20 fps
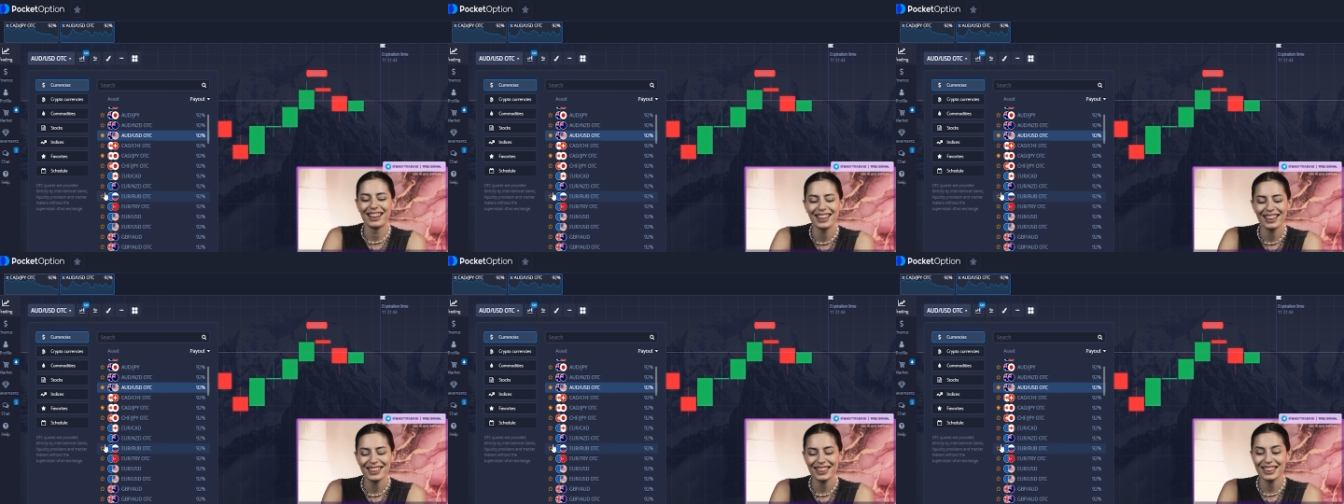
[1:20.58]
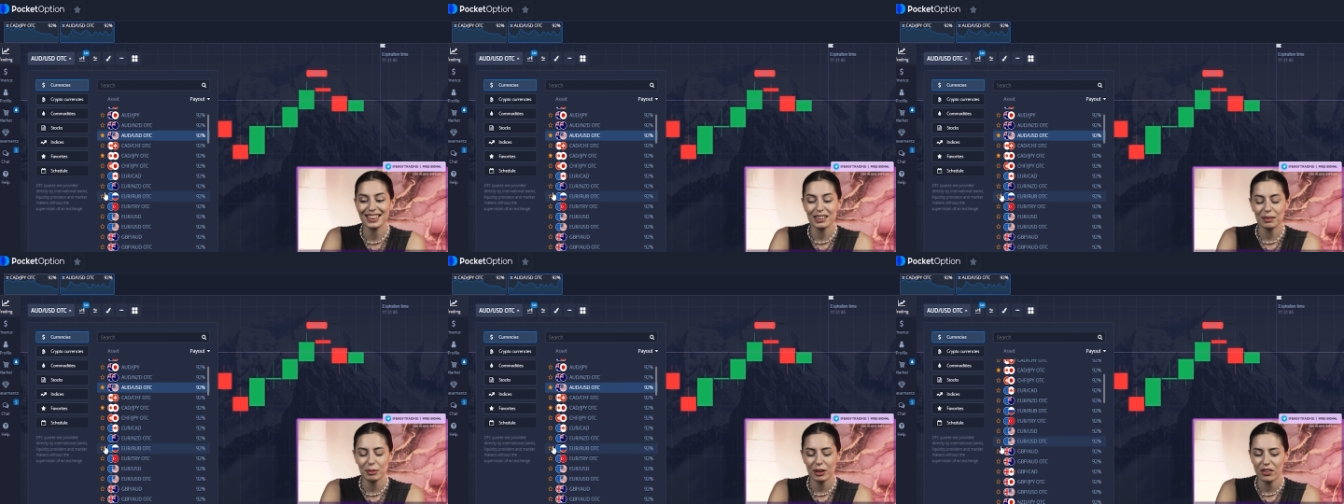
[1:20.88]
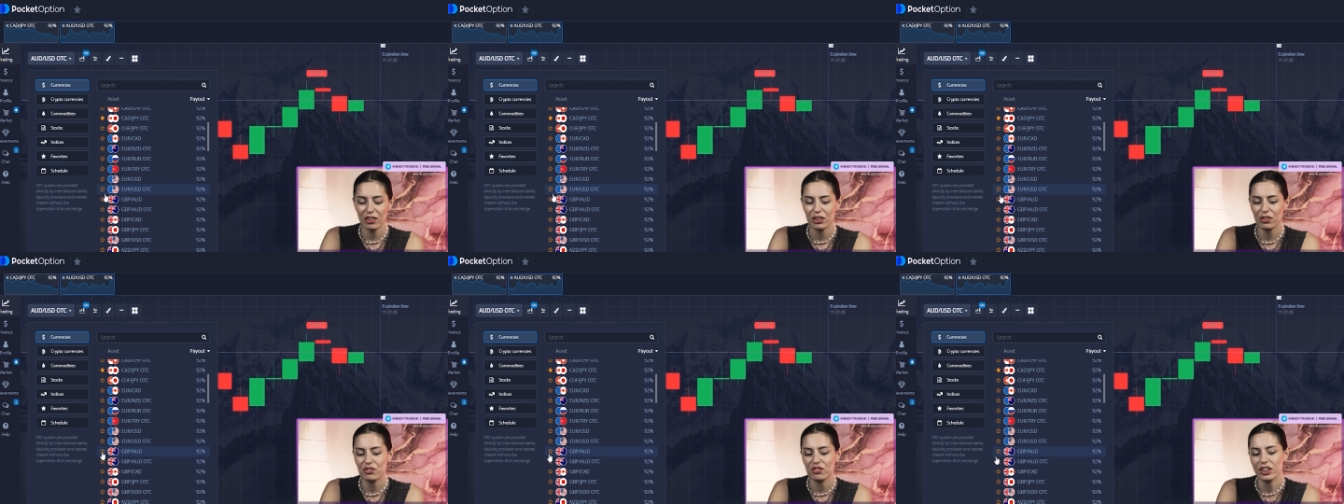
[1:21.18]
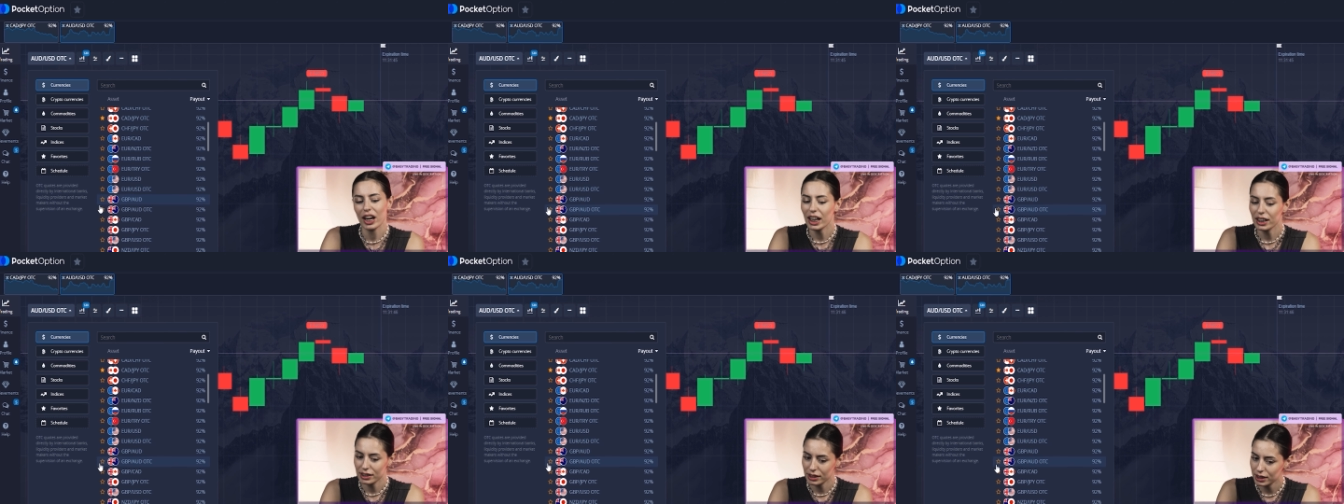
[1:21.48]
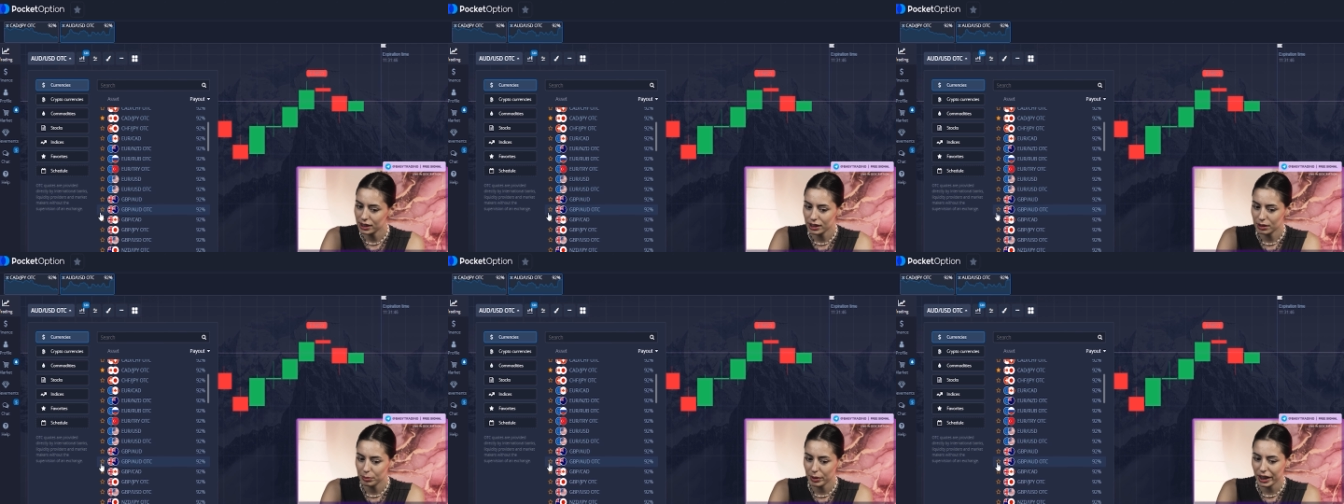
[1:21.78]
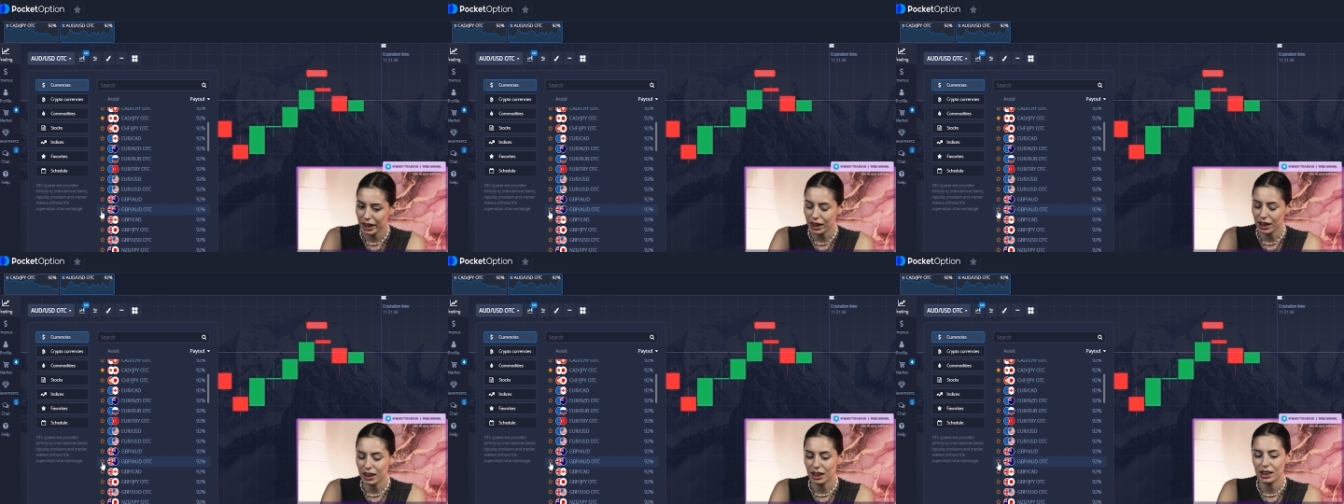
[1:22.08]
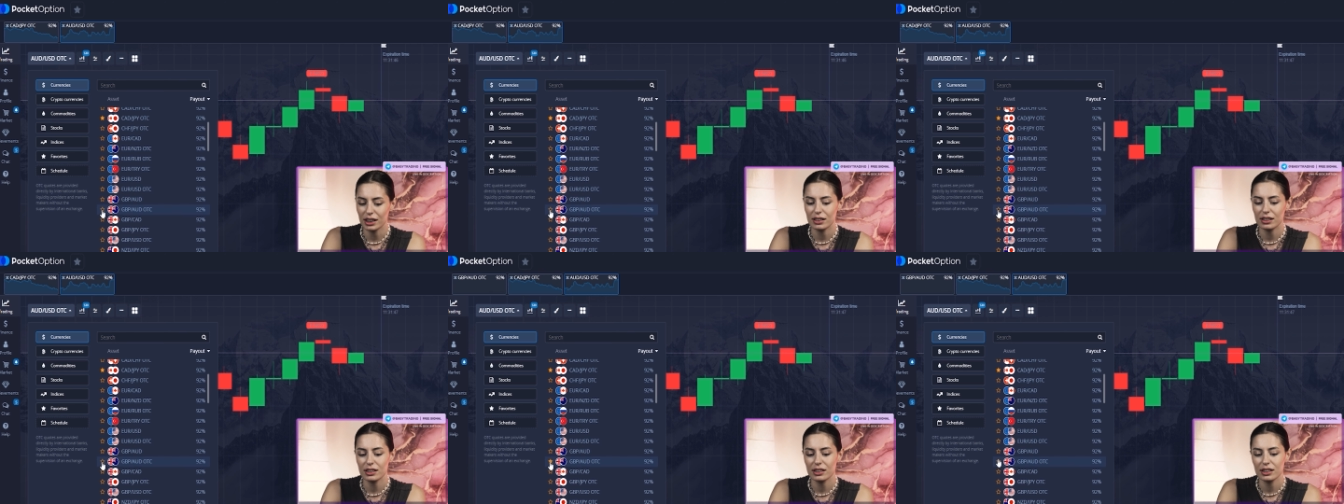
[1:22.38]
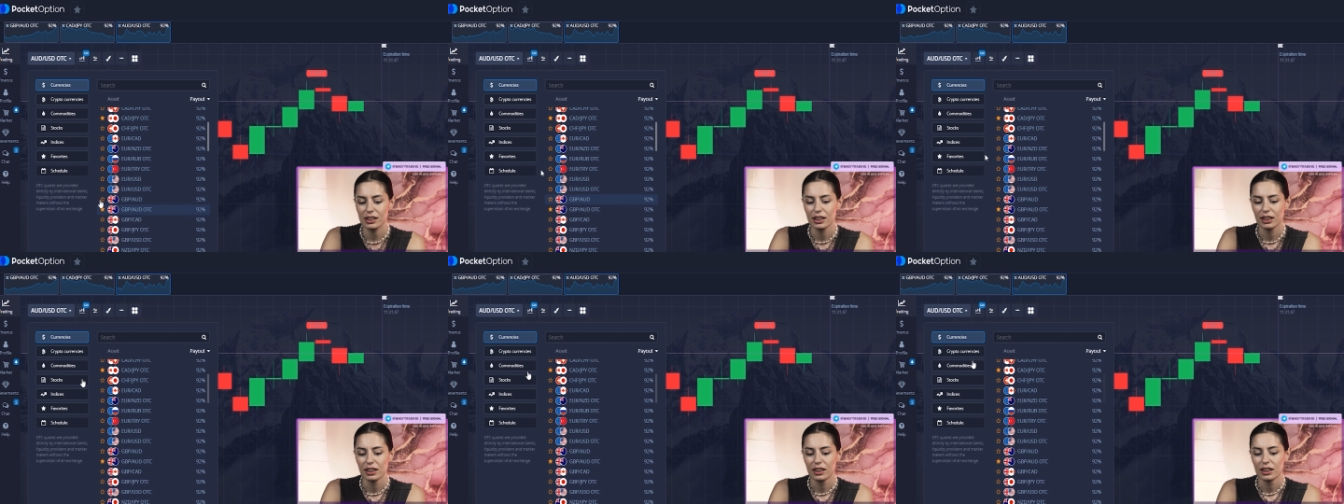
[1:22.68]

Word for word: a little bit threatening because,